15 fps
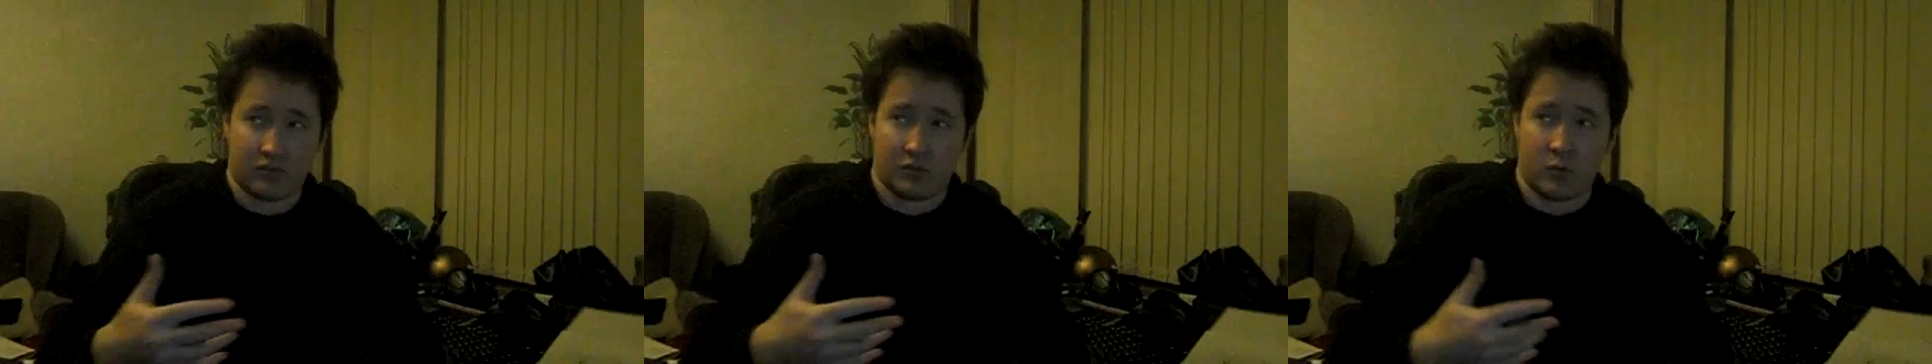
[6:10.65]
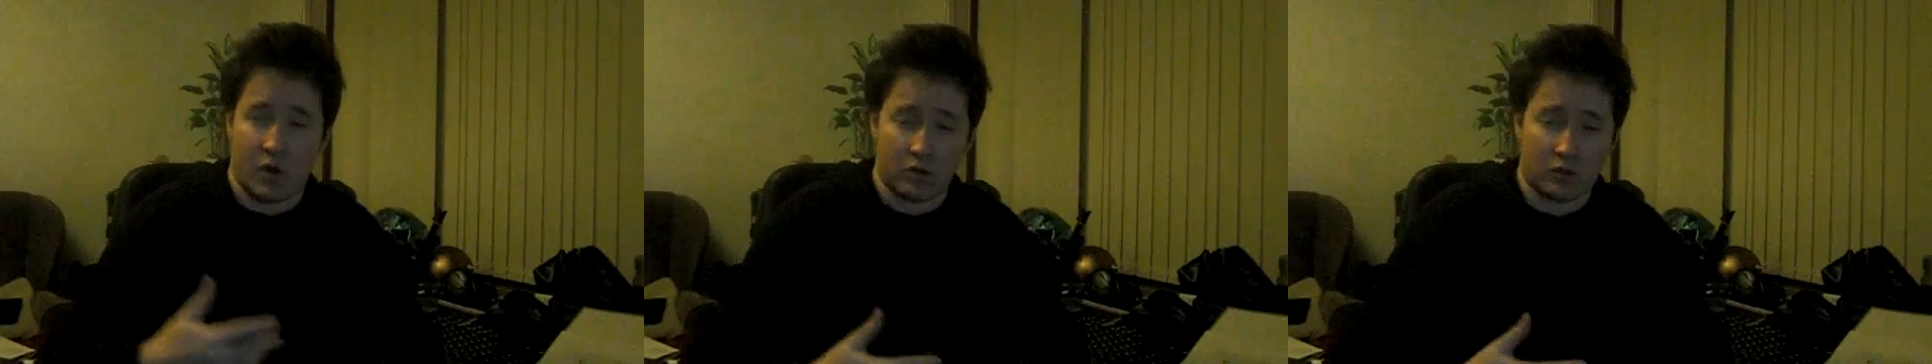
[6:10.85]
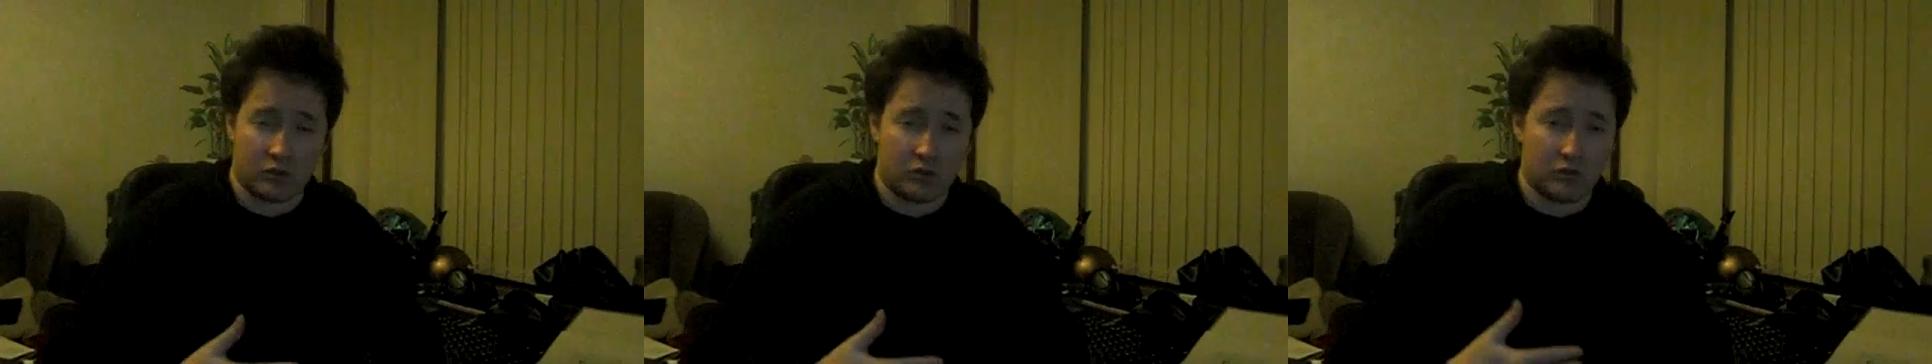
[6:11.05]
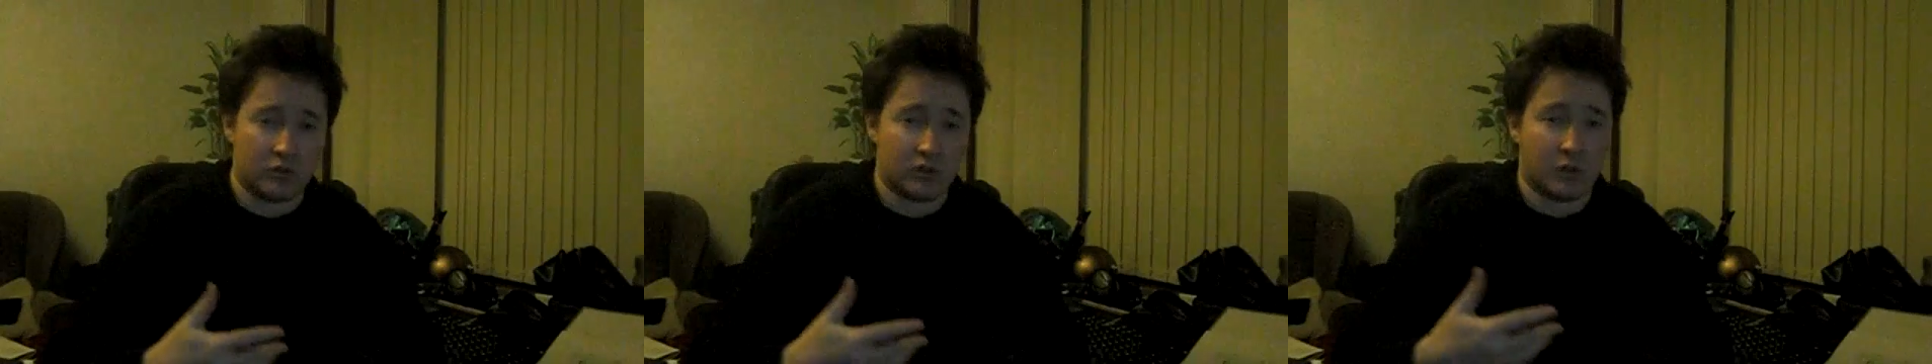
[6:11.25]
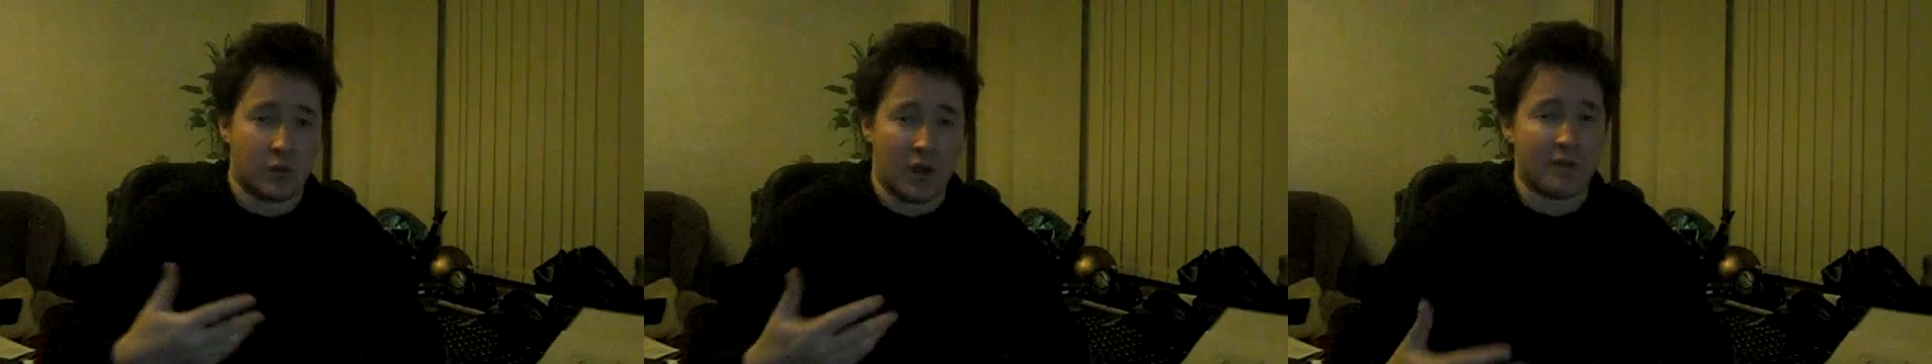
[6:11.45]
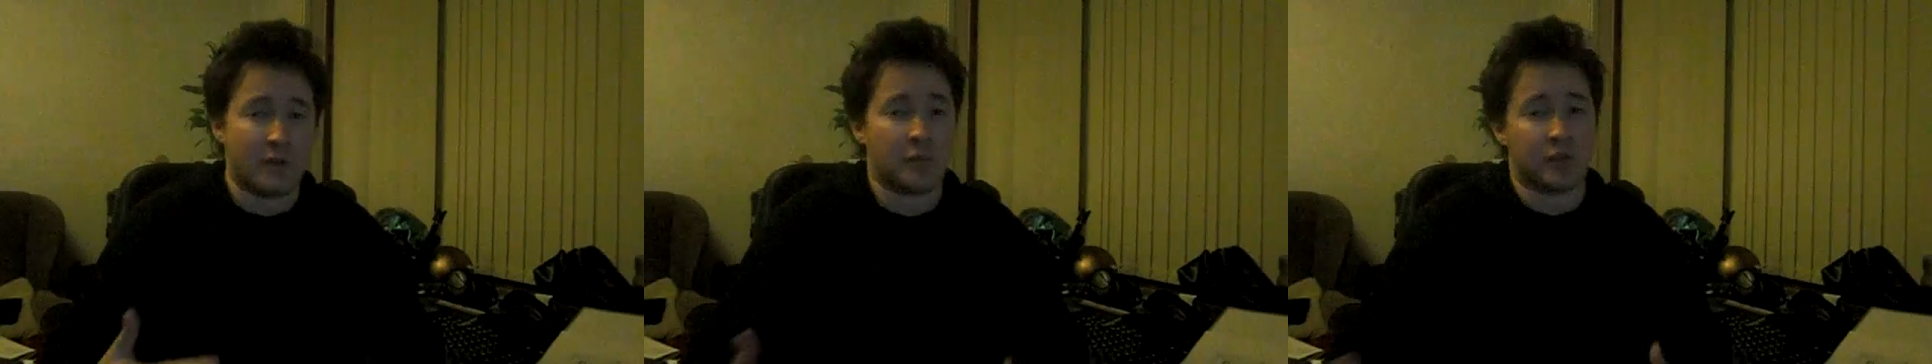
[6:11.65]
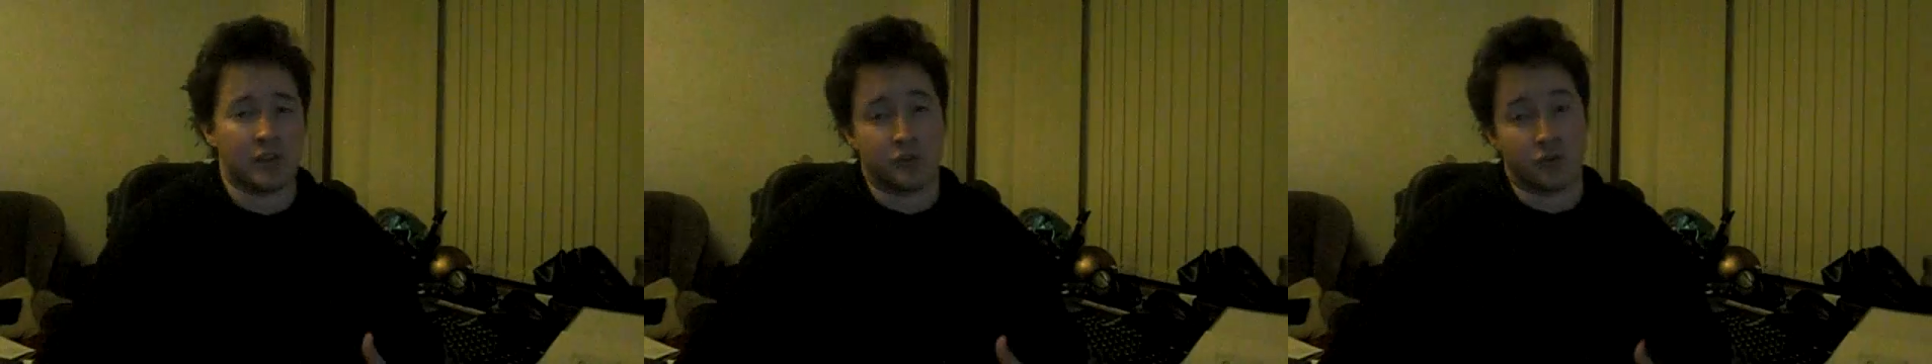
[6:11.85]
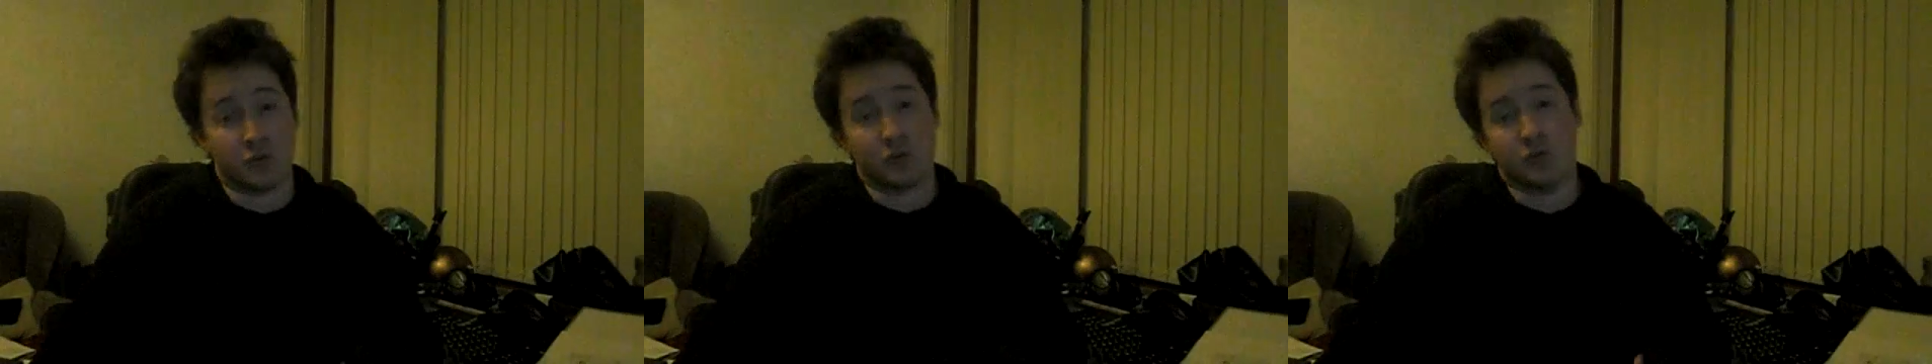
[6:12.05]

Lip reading: the workload or whatever, but you